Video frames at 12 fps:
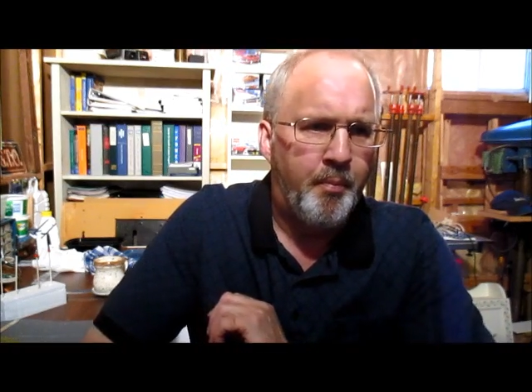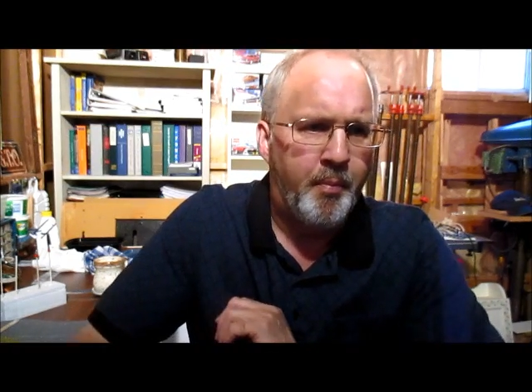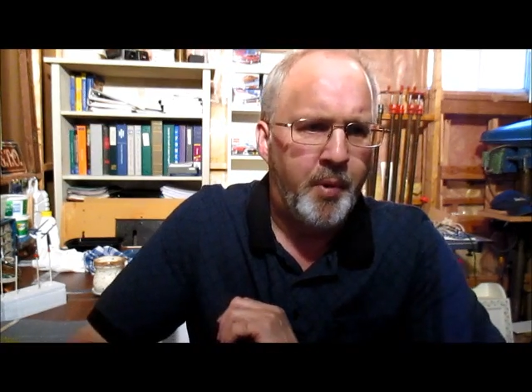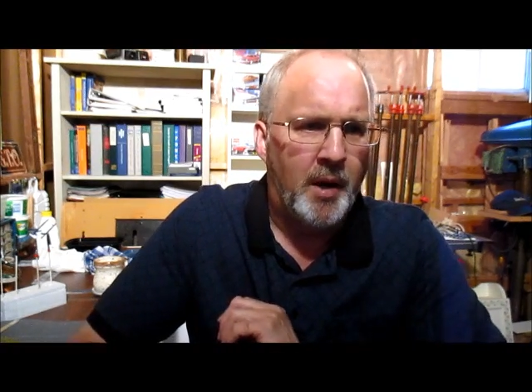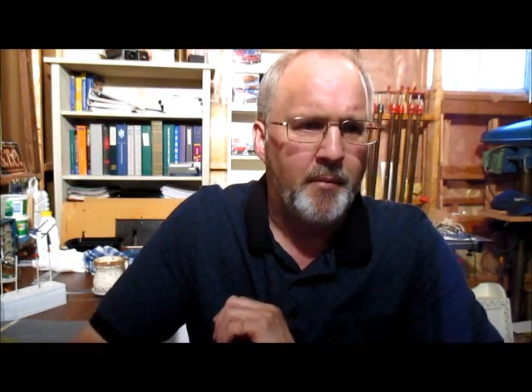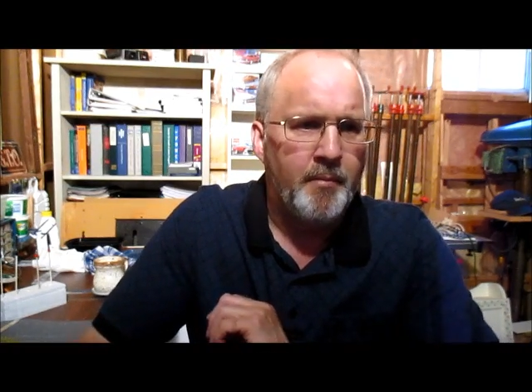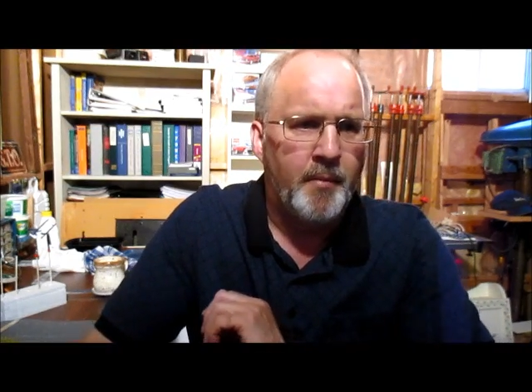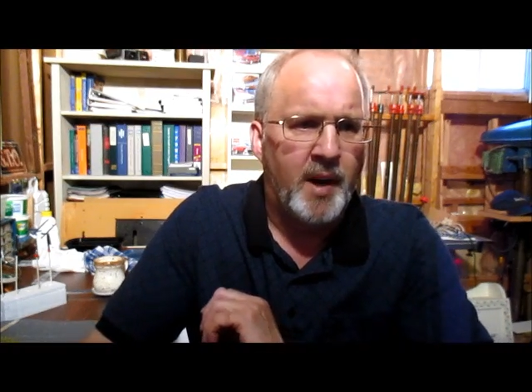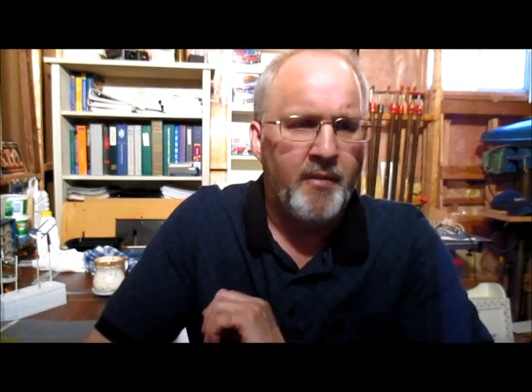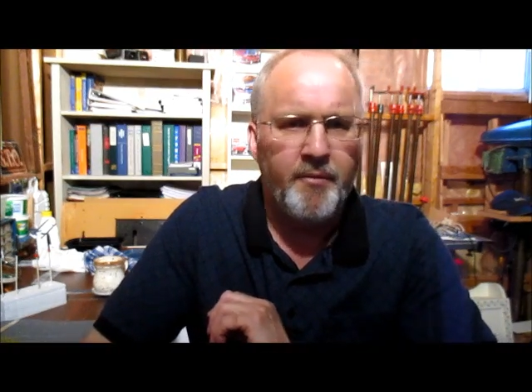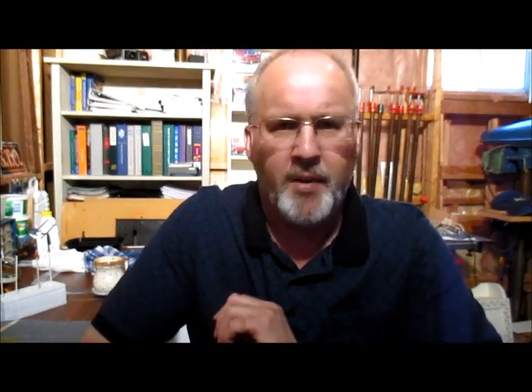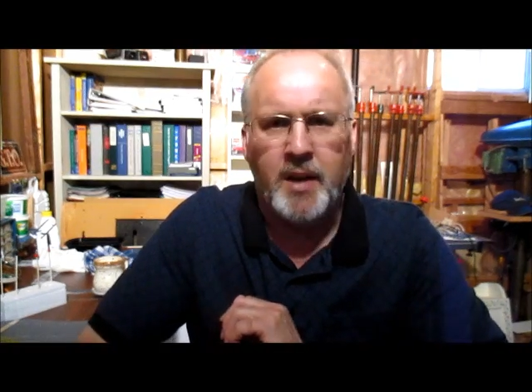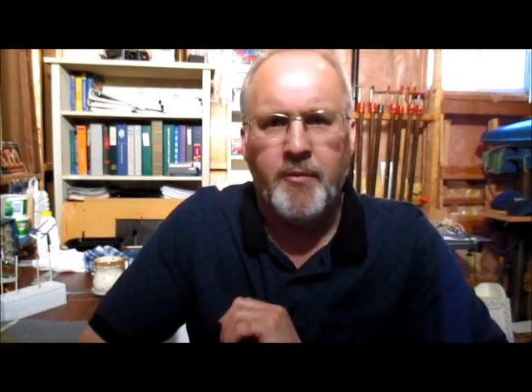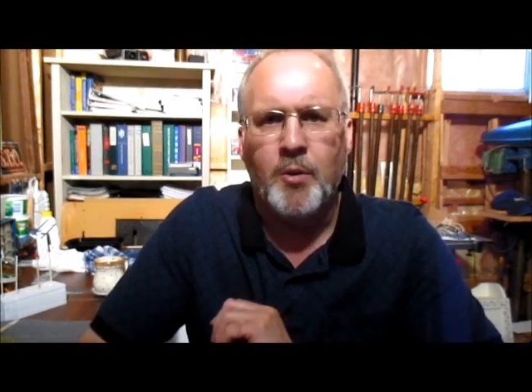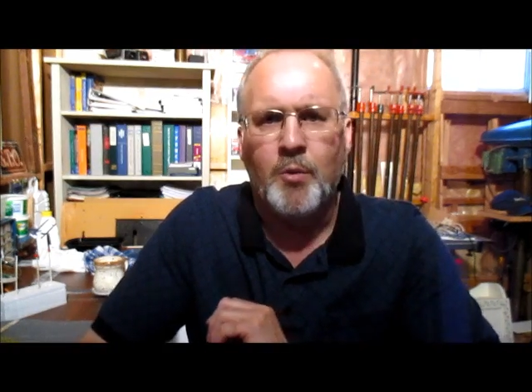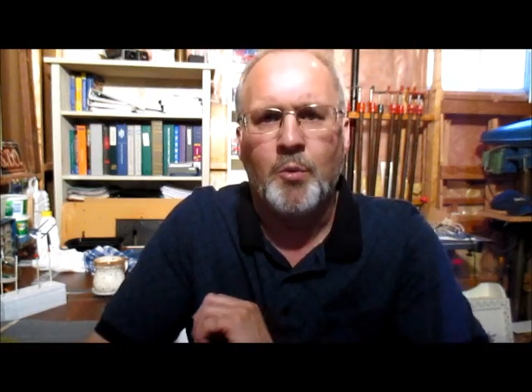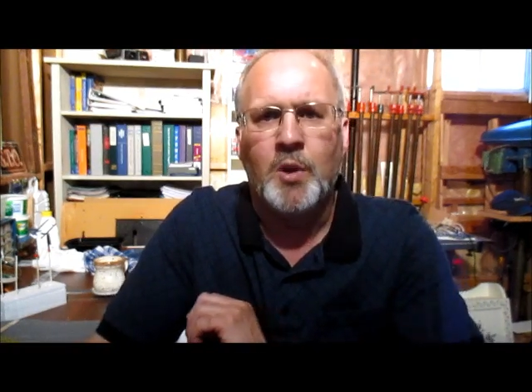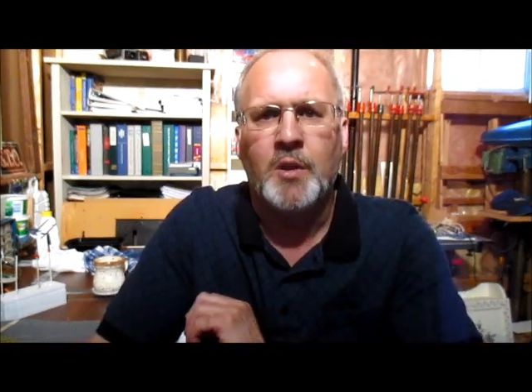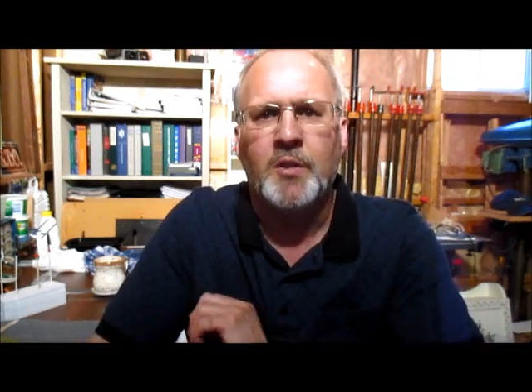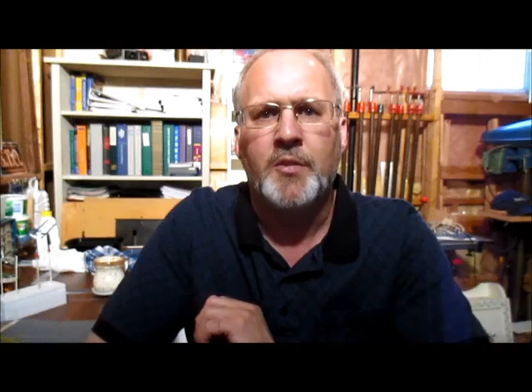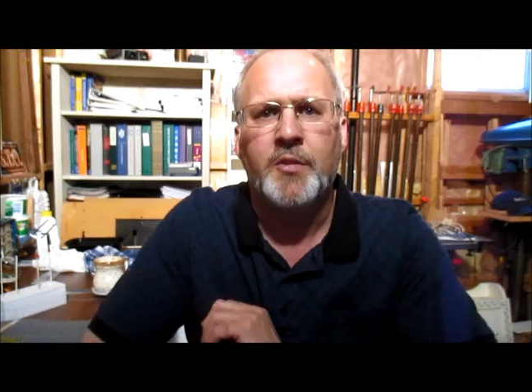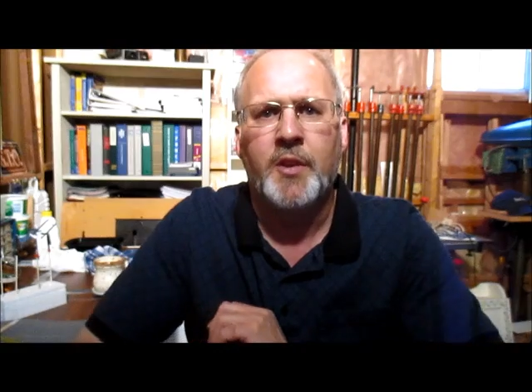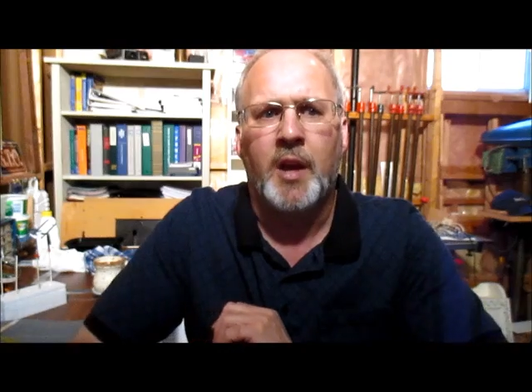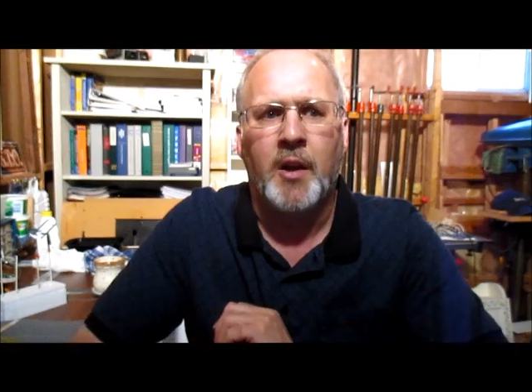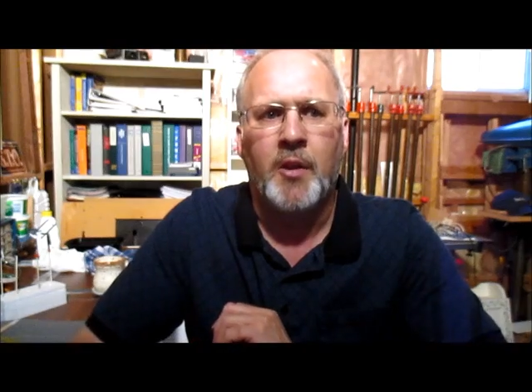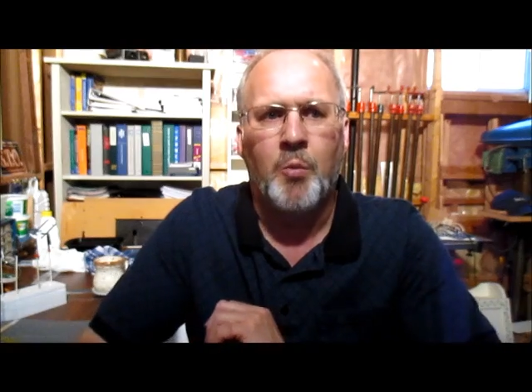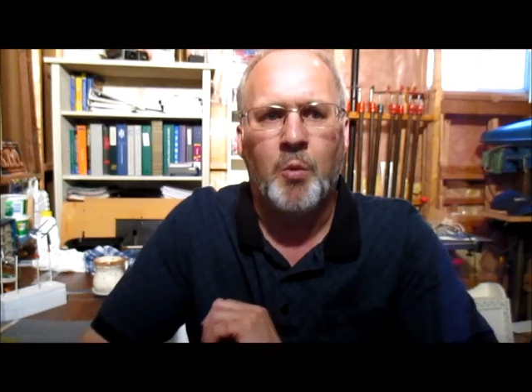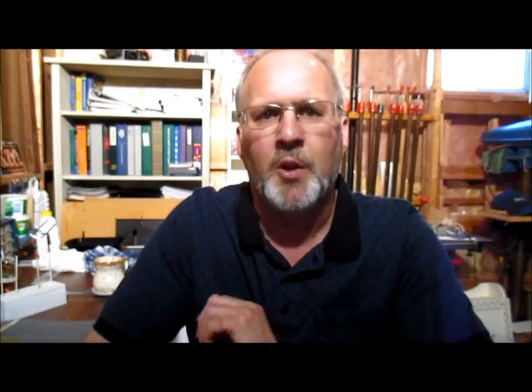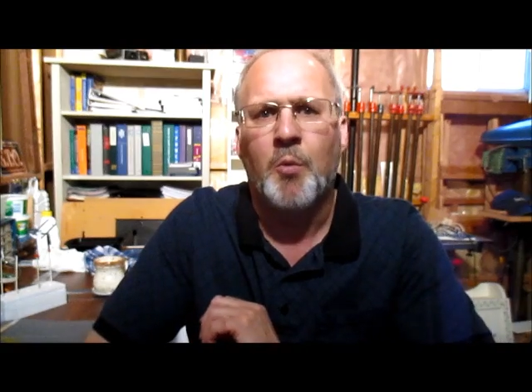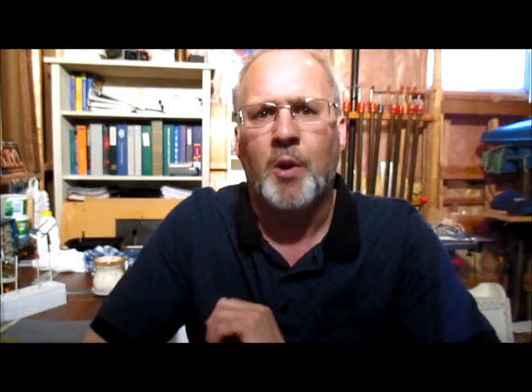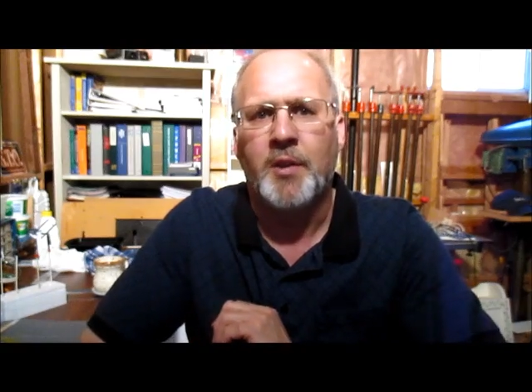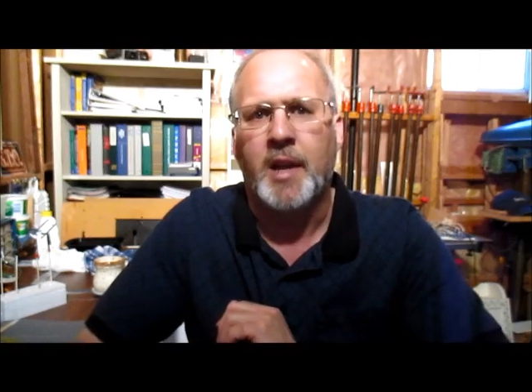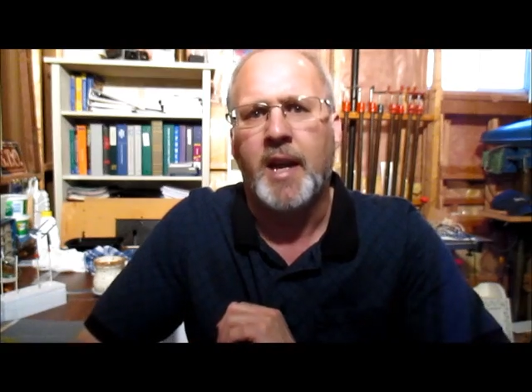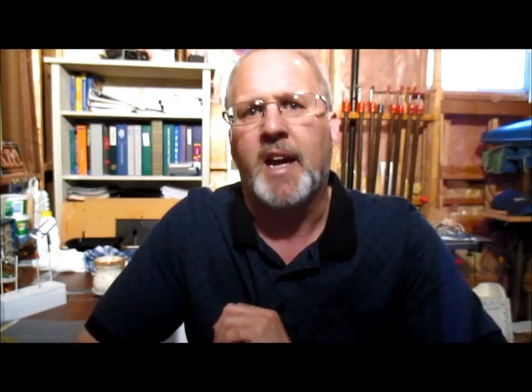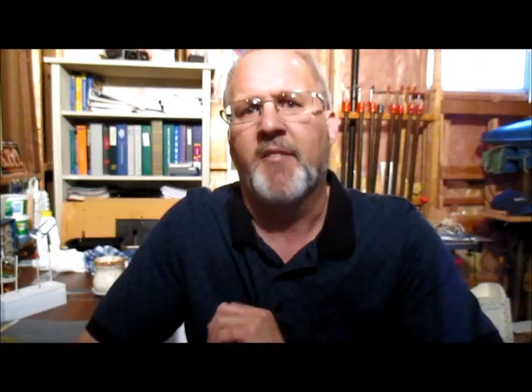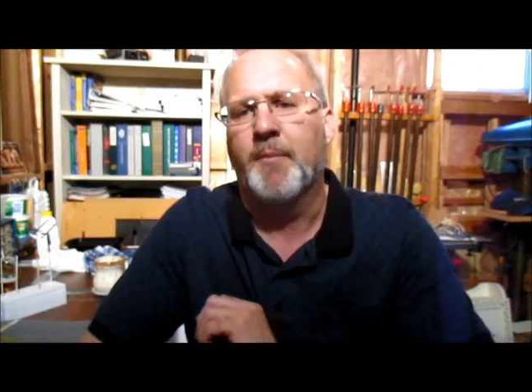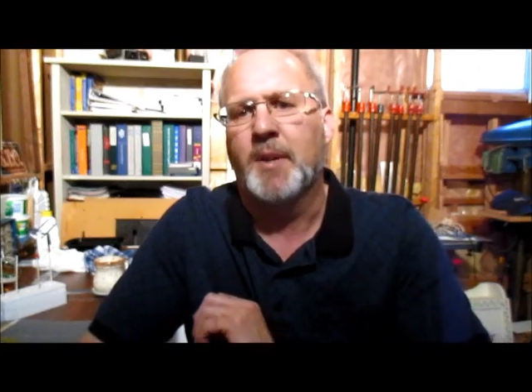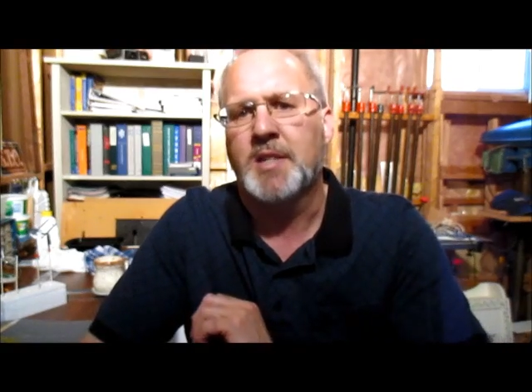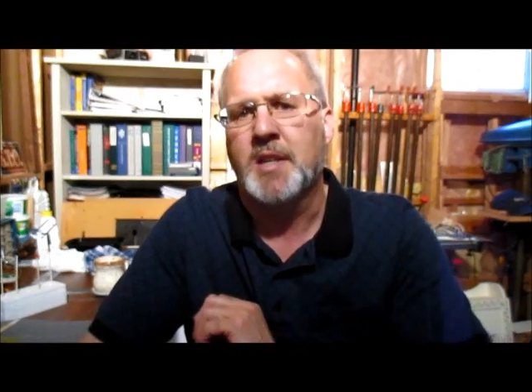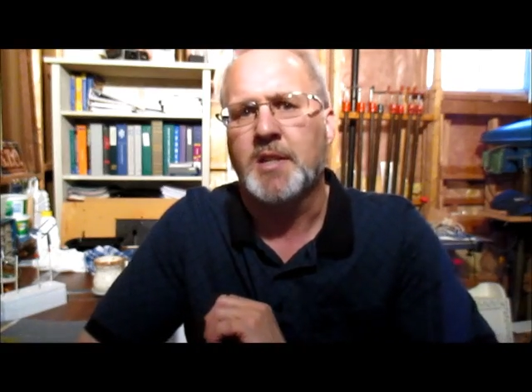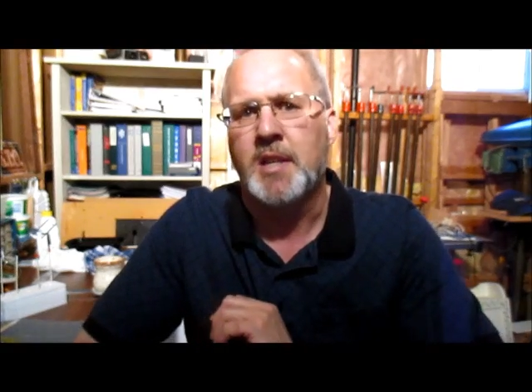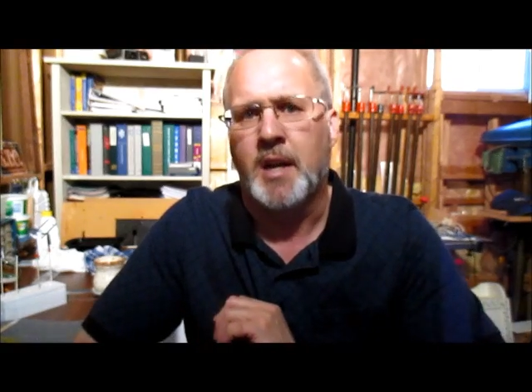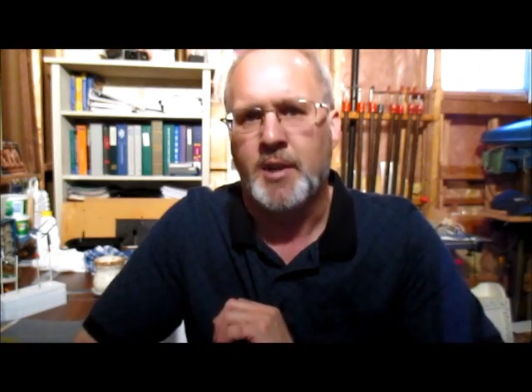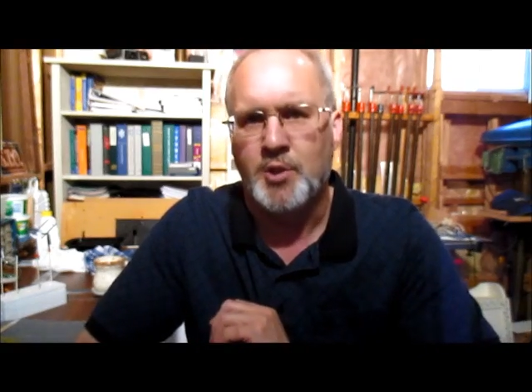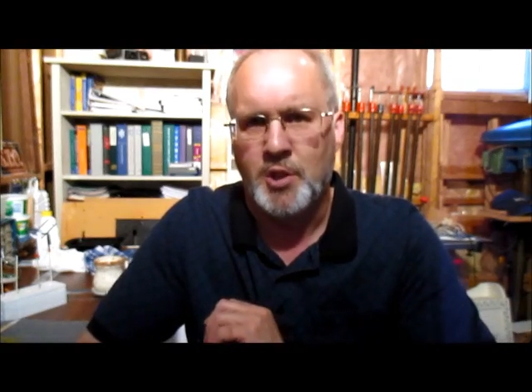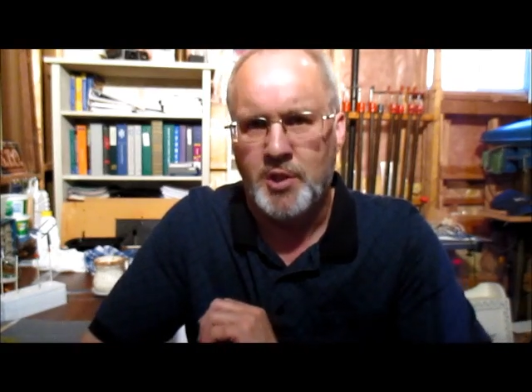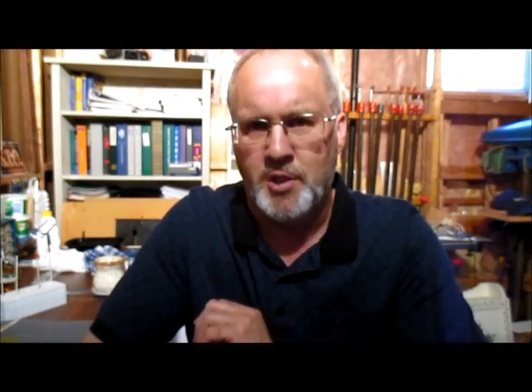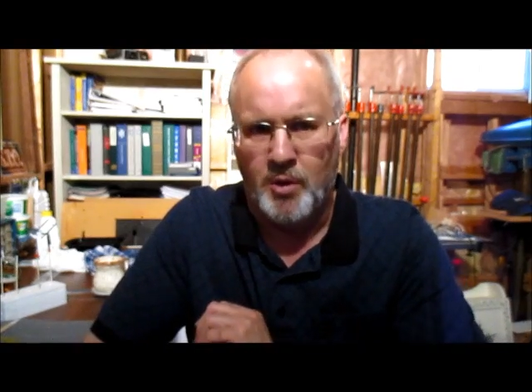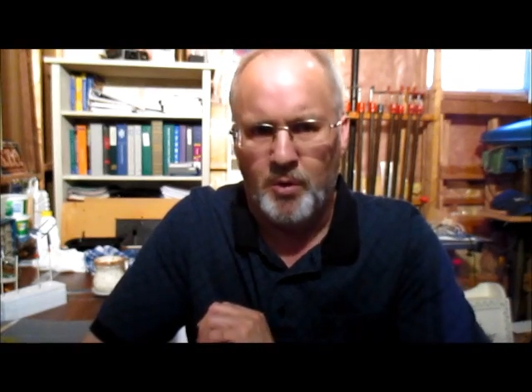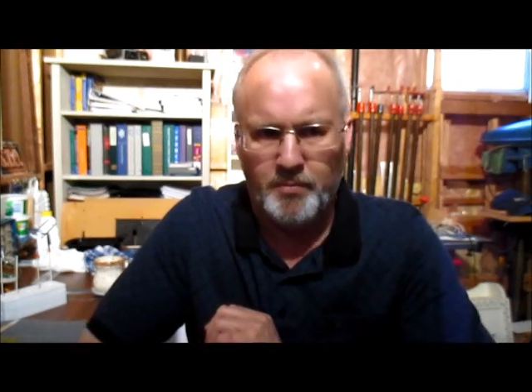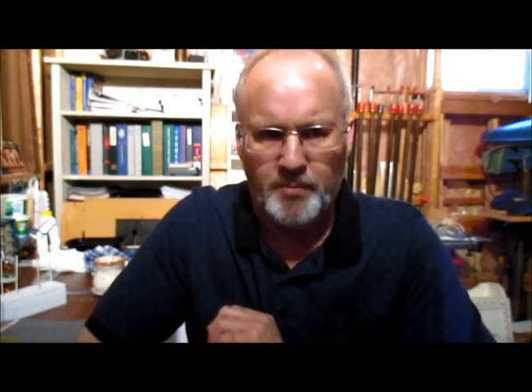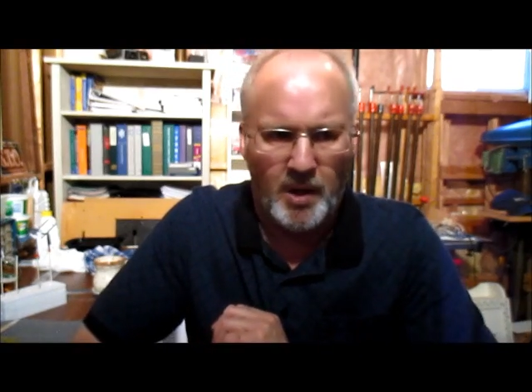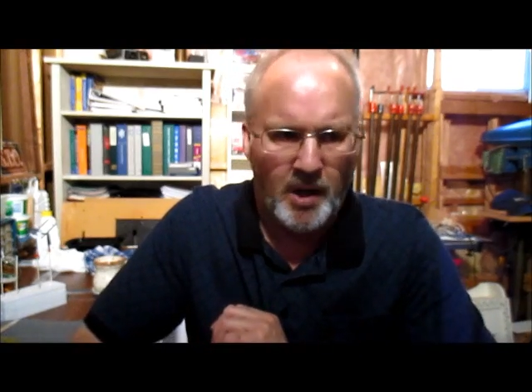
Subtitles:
But my favorite was the one-to-one that I have in my 69 GTO.